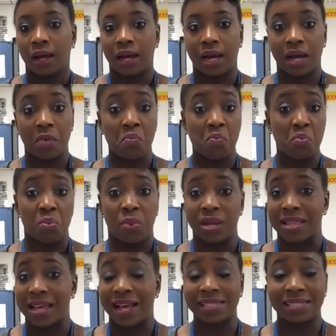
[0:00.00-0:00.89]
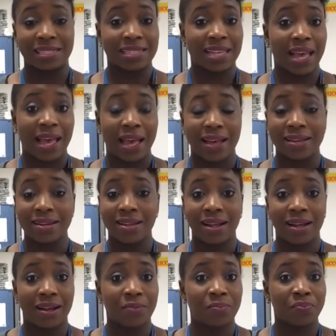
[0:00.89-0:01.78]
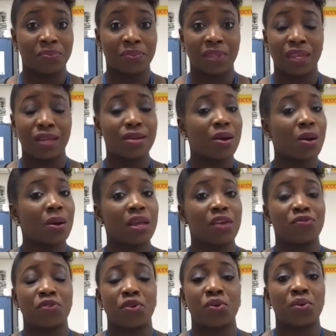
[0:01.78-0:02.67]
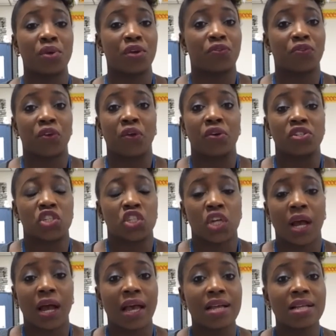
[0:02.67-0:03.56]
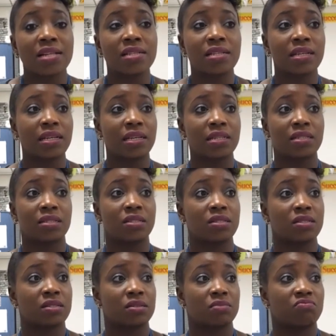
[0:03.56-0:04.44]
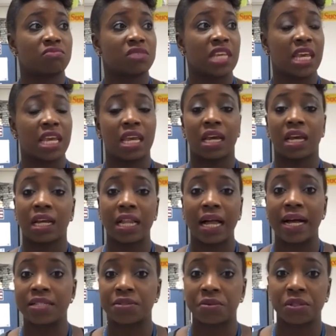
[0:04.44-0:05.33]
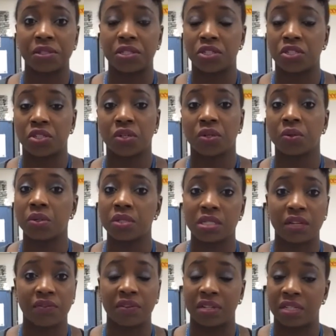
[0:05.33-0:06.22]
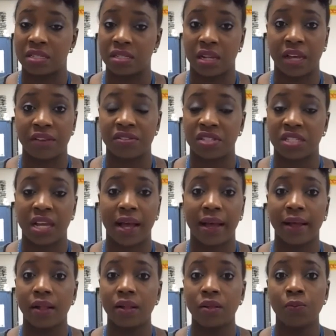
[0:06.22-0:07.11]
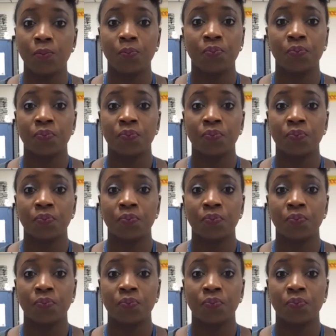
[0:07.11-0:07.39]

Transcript: Um, with that said, you know, if you if your child is taking a class with a teacher who is living this lifestyle,